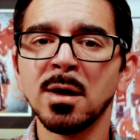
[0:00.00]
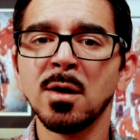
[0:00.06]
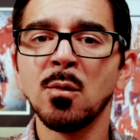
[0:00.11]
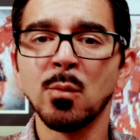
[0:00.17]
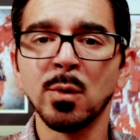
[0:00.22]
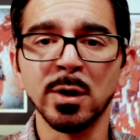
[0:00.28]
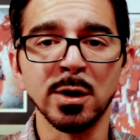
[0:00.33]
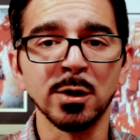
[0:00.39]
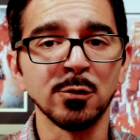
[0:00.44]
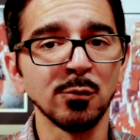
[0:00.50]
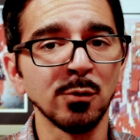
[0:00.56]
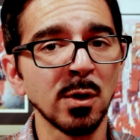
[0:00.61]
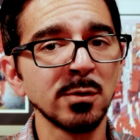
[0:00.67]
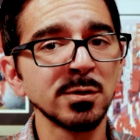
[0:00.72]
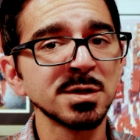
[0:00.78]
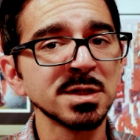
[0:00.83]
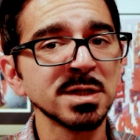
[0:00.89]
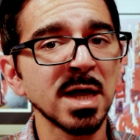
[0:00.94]
where a growth
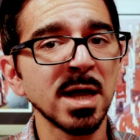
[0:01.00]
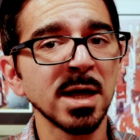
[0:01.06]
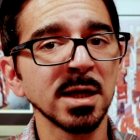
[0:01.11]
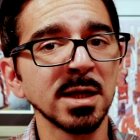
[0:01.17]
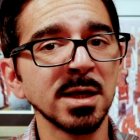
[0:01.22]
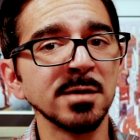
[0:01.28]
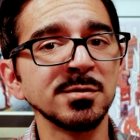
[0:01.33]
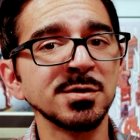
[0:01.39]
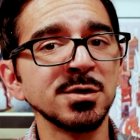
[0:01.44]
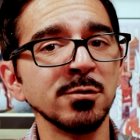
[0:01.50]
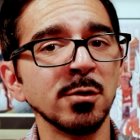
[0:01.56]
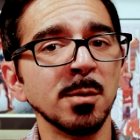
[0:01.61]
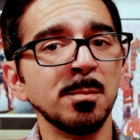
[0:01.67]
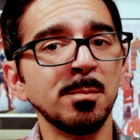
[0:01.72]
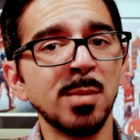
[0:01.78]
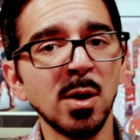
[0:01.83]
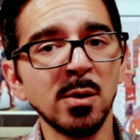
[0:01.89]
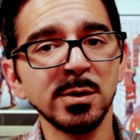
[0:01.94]
stat gives you a
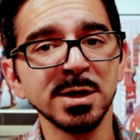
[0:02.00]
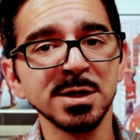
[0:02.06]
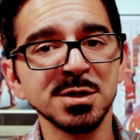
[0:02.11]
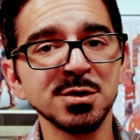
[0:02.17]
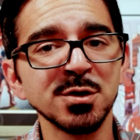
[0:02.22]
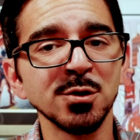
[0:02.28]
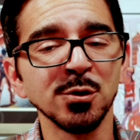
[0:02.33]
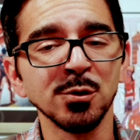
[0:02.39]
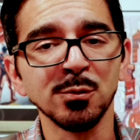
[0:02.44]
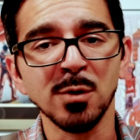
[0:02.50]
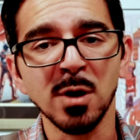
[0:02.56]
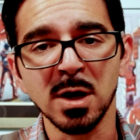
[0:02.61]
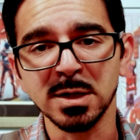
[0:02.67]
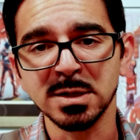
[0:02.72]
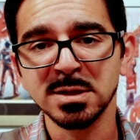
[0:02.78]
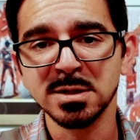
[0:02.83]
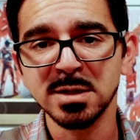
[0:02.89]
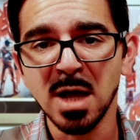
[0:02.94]
bonus to your raw
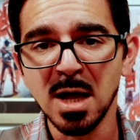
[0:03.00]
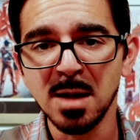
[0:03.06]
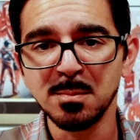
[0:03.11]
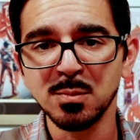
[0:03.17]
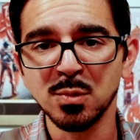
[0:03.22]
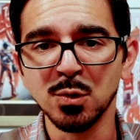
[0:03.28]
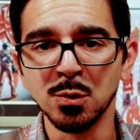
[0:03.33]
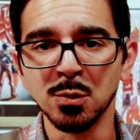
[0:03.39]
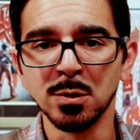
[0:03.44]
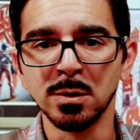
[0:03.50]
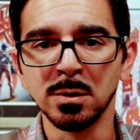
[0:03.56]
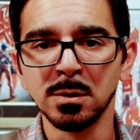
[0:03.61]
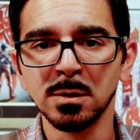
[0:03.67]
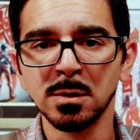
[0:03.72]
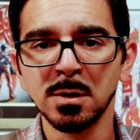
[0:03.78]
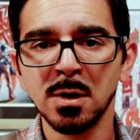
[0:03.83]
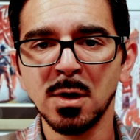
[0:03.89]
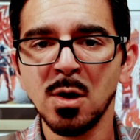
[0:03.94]
stat pool,
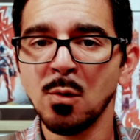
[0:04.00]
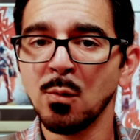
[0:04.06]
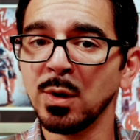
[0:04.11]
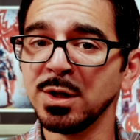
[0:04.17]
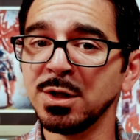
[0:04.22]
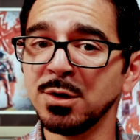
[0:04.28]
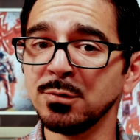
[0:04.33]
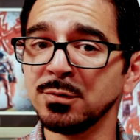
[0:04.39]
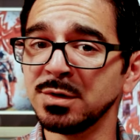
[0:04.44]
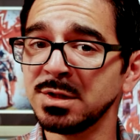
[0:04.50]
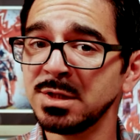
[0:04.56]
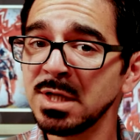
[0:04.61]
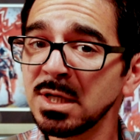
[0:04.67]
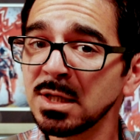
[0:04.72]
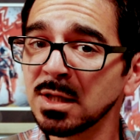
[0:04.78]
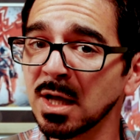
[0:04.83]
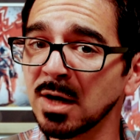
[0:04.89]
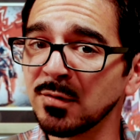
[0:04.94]
when you
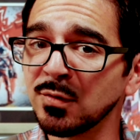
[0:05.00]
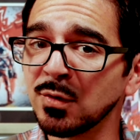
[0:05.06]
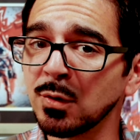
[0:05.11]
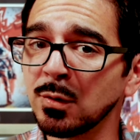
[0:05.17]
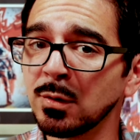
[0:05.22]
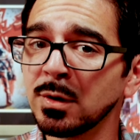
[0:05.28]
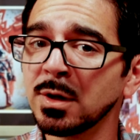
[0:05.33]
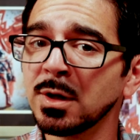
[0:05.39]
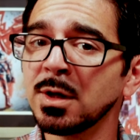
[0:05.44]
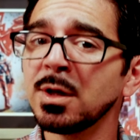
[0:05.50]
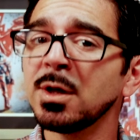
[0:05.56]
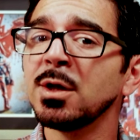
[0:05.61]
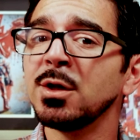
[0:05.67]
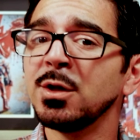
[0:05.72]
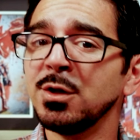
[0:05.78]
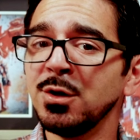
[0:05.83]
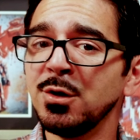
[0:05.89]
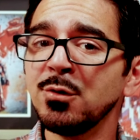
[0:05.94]
de-level,
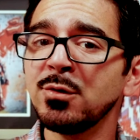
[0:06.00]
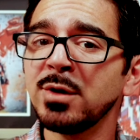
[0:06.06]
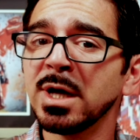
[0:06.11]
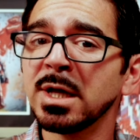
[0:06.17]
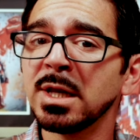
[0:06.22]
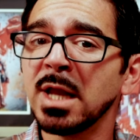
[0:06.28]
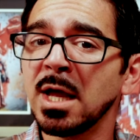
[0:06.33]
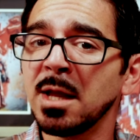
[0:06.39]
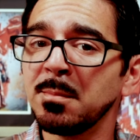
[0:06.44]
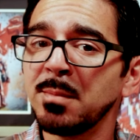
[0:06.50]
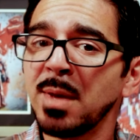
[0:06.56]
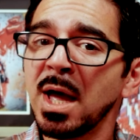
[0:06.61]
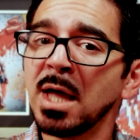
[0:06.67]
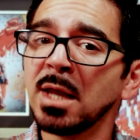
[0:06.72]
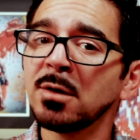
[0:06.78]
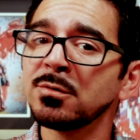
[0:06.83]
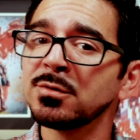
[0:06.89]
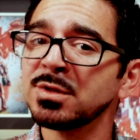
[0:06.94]
you get a
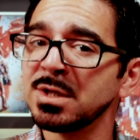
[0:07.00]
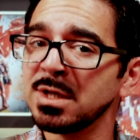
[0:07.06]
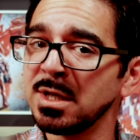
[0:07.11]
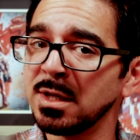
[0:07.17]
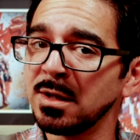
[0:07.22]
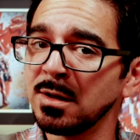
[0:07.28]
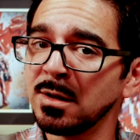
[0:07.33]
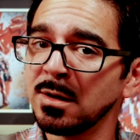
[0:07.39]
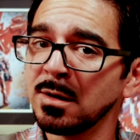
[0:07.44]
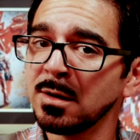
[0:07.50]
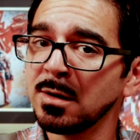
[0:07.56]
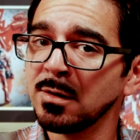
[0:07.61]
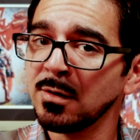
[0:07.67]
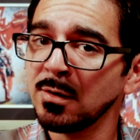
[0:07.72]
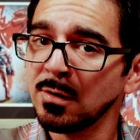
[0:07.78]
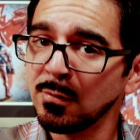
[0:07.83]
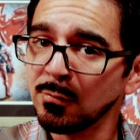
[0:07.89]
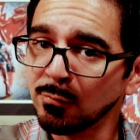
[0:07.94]
penalty
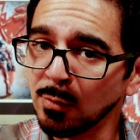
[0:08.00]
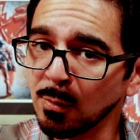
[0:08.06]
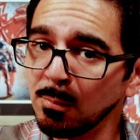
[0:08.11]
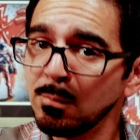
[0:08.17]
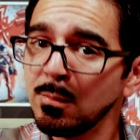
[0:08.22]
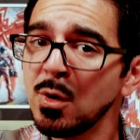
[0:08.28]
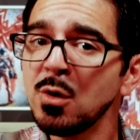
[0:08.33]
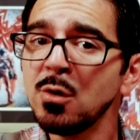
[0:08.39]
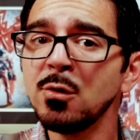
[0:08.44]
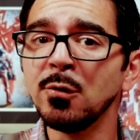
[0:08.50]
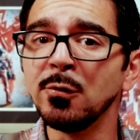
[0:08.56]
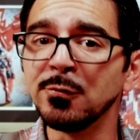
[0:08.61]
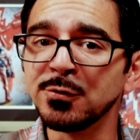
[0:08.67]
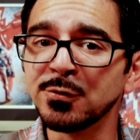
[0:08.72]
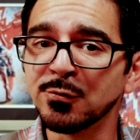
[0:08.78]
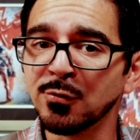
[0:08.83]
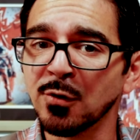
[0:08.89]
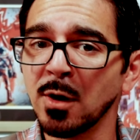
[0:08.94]
removed
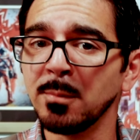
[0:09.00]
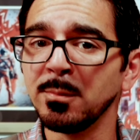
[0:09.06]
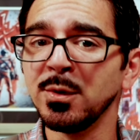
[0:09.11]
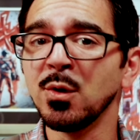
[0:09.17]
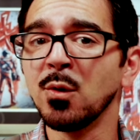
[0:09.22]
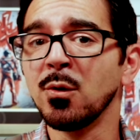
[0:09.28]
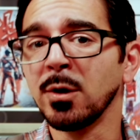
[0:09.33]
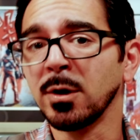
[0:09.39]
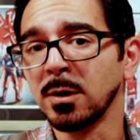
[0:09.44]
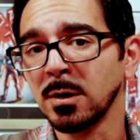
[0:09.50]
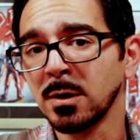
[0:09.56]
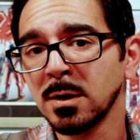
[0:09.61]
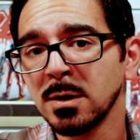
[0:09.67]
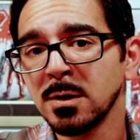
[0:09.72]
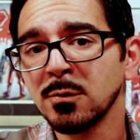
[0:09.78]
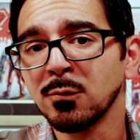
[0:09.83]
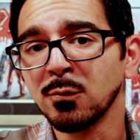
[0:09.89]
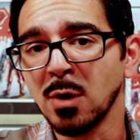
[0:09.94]
from your
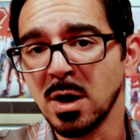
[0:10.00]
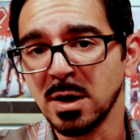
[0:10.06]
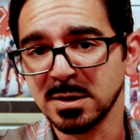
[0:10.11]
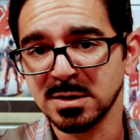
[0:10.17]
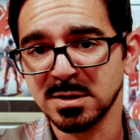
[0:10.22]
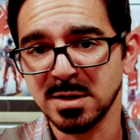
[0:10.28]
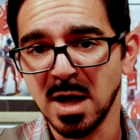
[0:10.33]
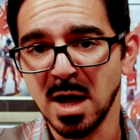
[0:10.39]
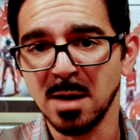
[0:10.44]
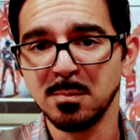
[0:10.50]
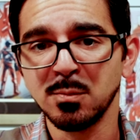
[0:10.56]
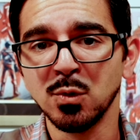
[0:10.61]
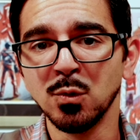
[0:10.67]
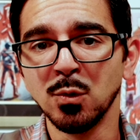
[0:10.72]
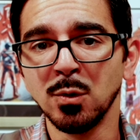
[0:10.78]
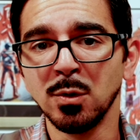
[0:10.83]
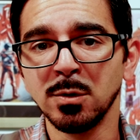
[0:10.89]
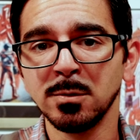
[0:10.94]
raw stat
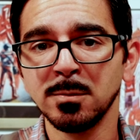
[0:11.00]
pool.